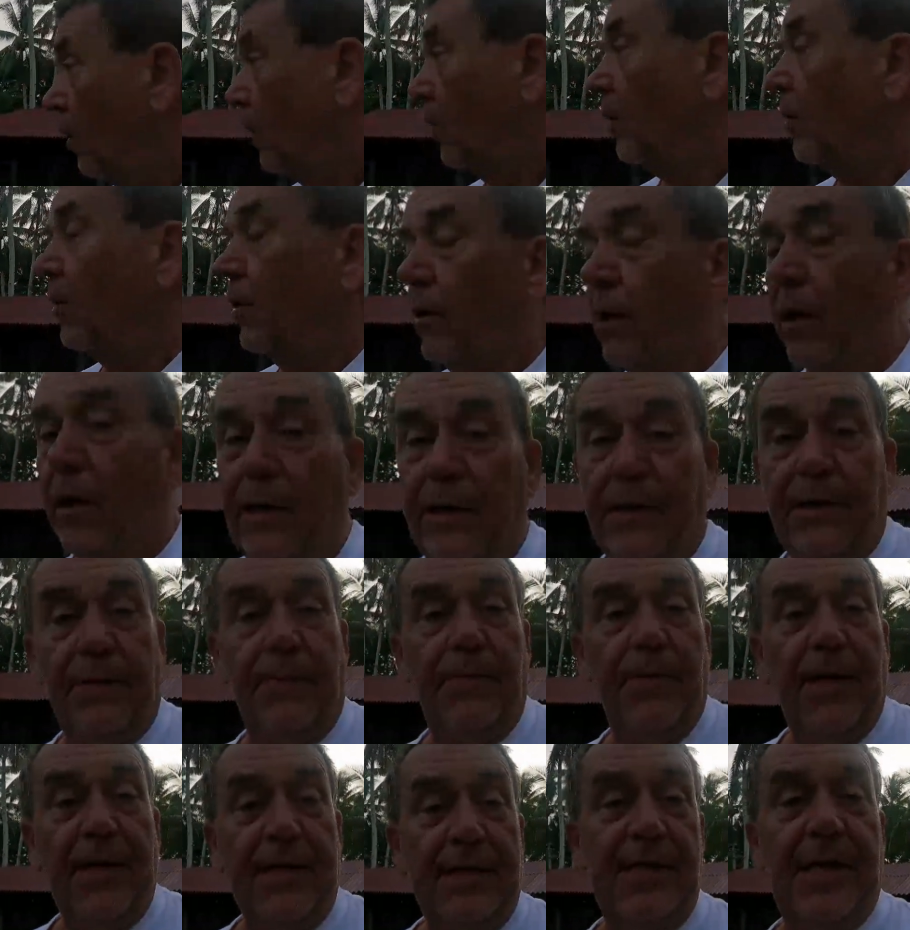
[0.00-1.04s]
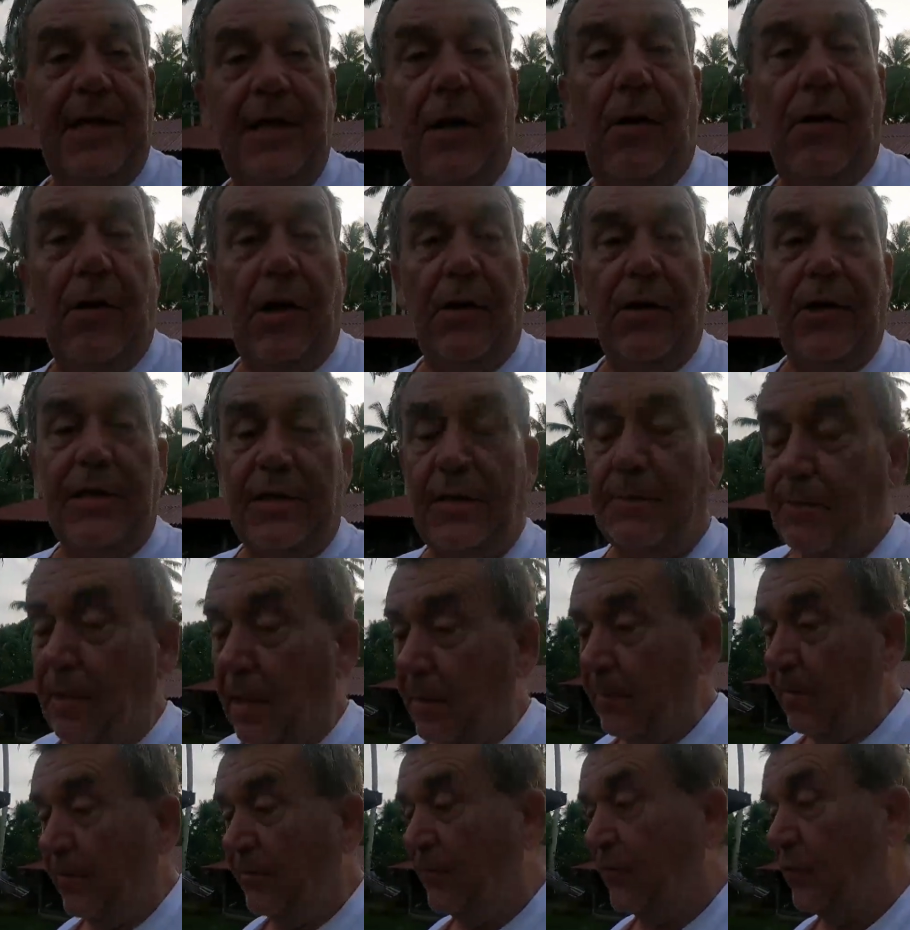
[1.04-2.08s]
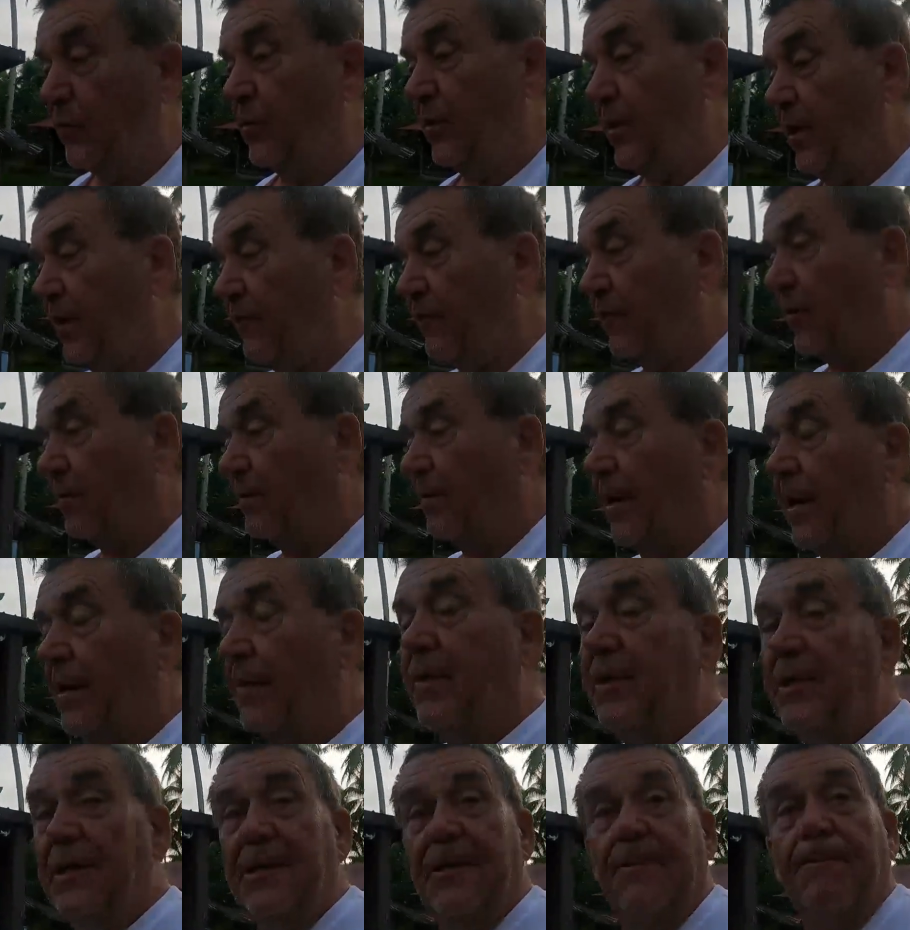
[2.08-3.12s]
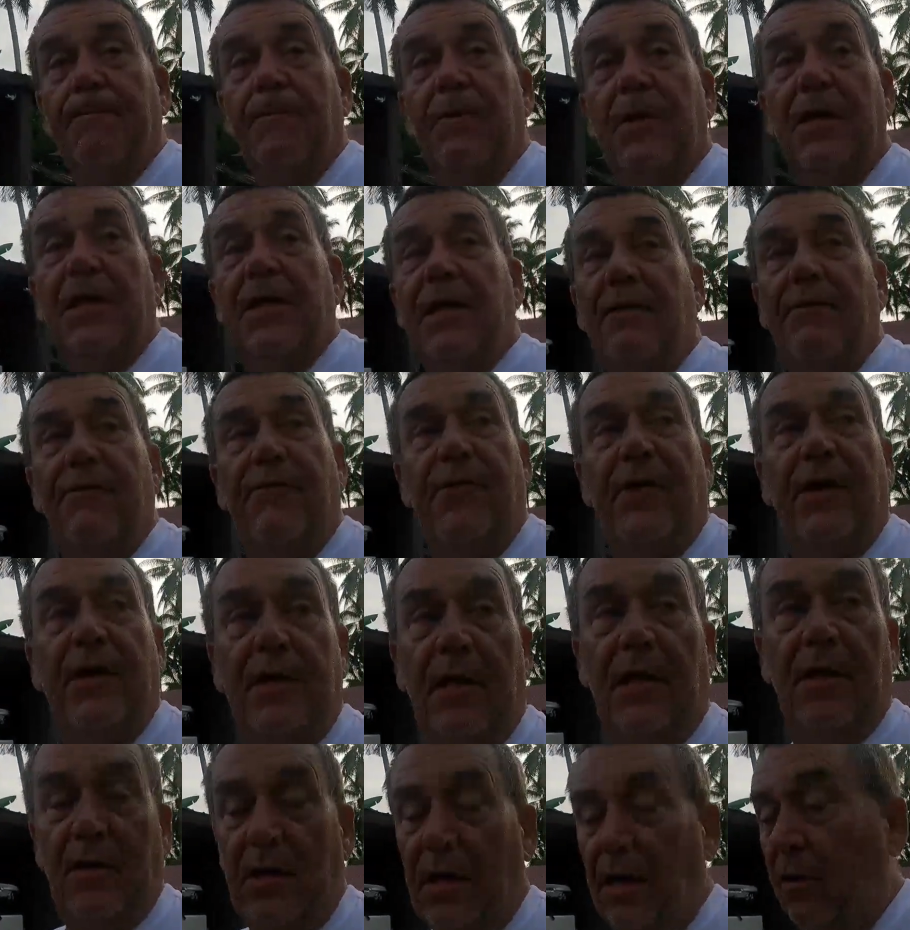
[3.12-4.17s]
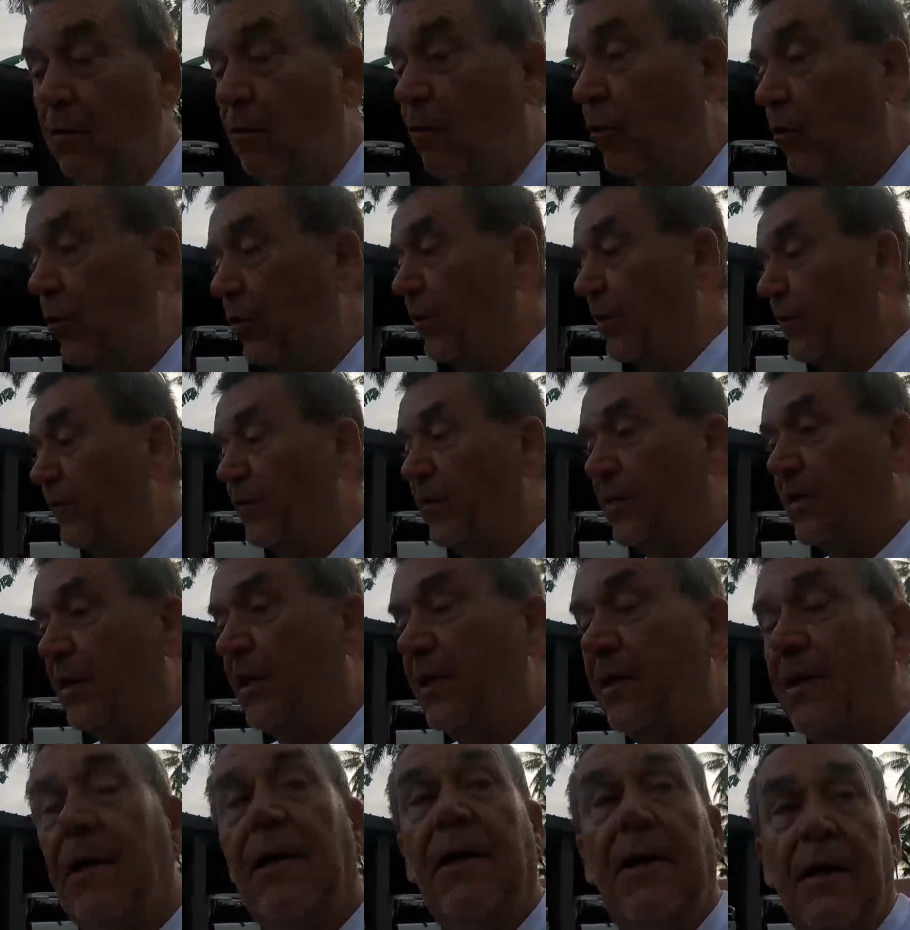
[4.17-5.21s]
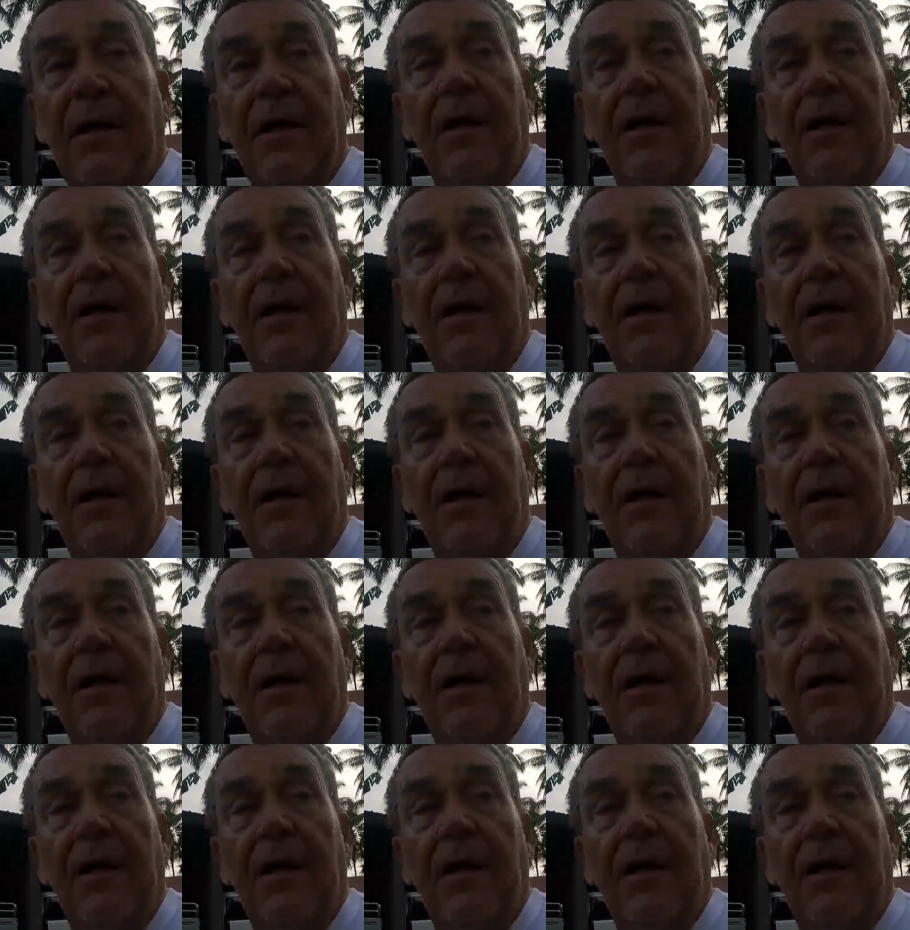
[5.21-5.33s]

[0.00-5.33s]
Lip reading: All right, that's it. I'll go and get some baby food now for the babies. Get them fed, then I'll go and water everything.